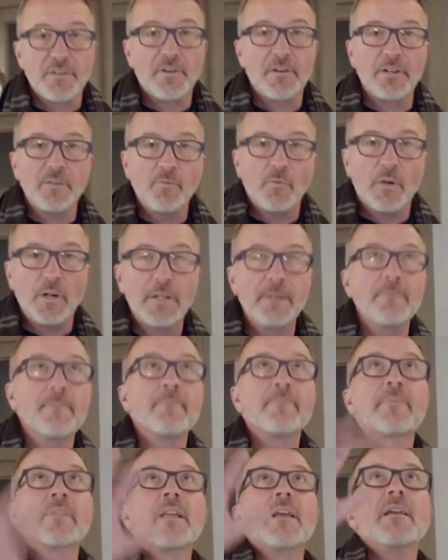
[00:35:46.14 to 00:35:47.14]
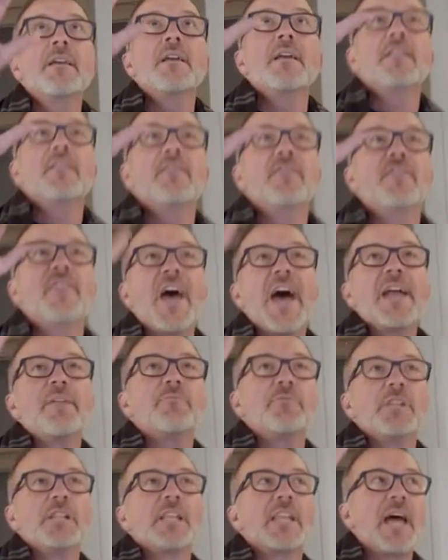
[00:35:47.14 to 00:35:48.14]
31.
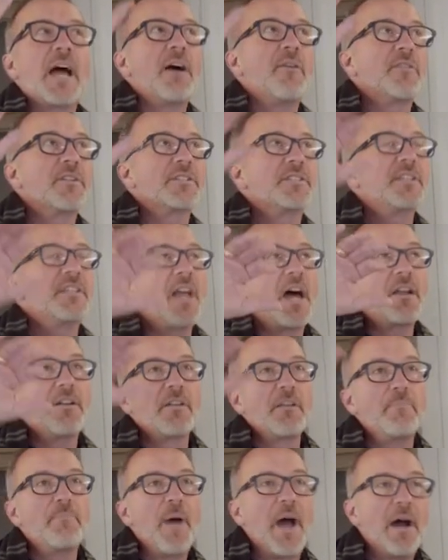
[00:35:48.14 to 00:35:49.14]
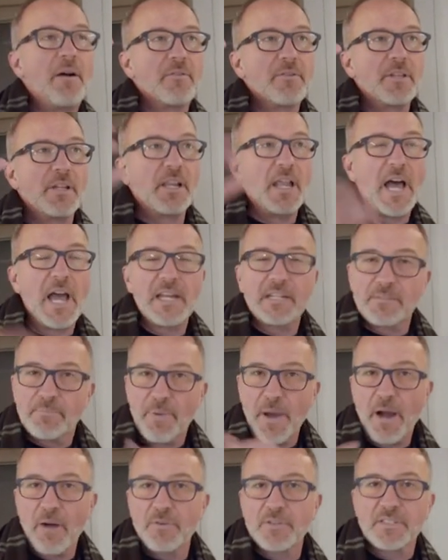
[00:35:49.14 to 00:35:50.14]
That will allow us to not only power the lights,
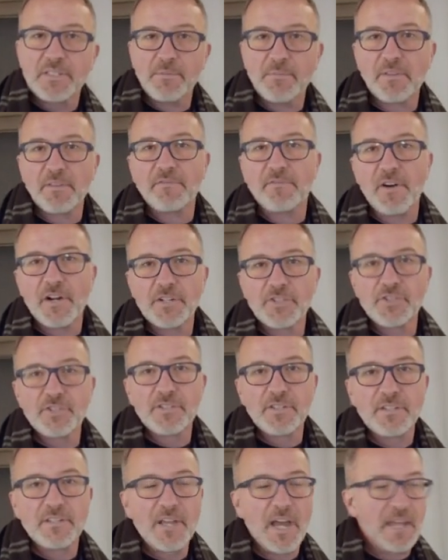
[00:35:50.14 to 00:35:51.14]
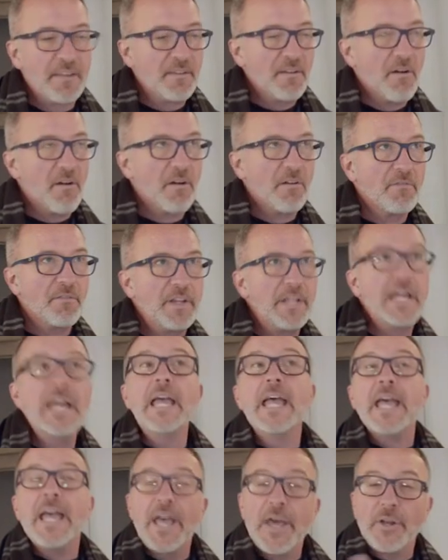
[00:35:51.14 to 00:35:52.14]
power some of the functions inside the RV,
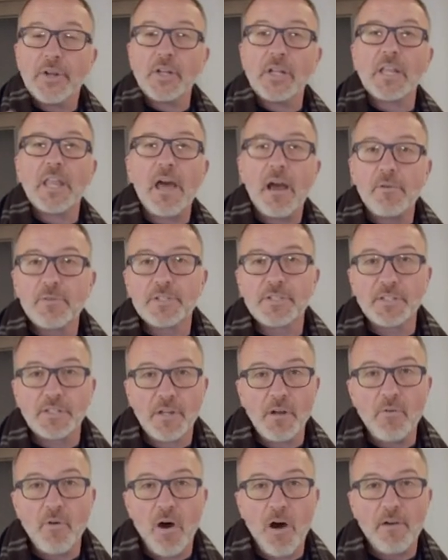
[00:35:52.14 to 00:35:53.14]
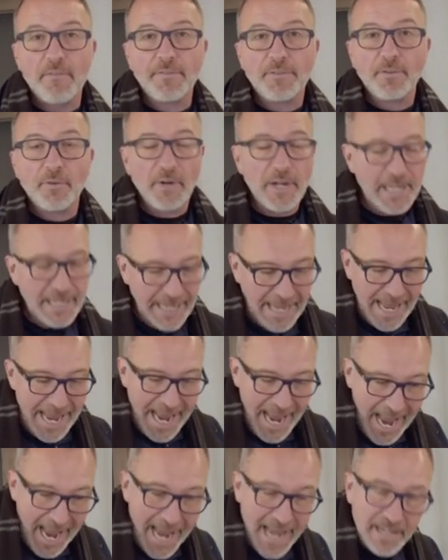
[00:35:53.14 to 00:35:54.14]
it'll allow us to go off-grid,
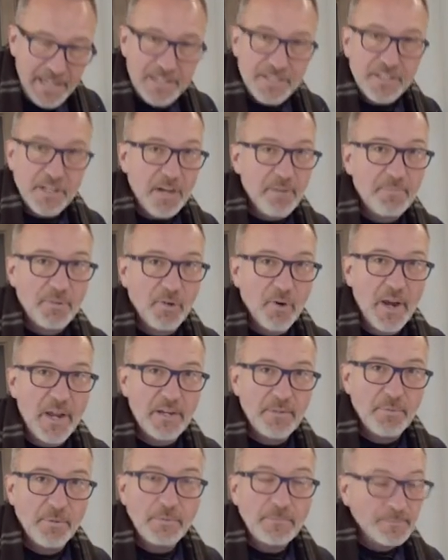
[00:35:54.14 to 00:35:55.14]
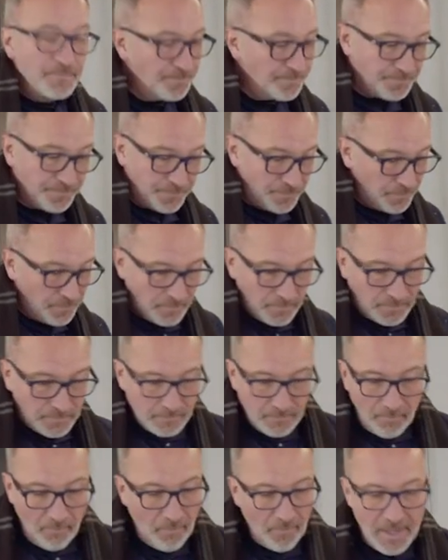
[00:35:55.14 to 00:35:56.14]
and it's upgradable.
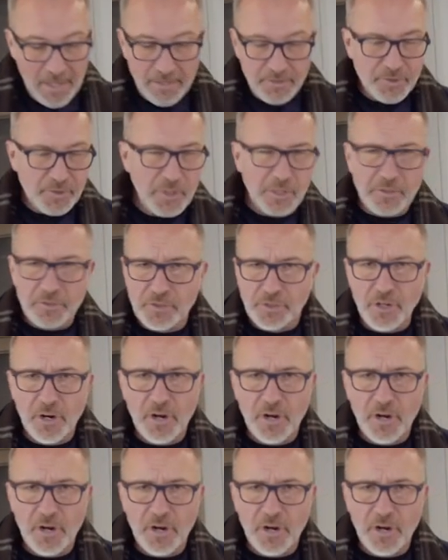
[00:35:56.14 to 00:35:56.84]
It'll trickle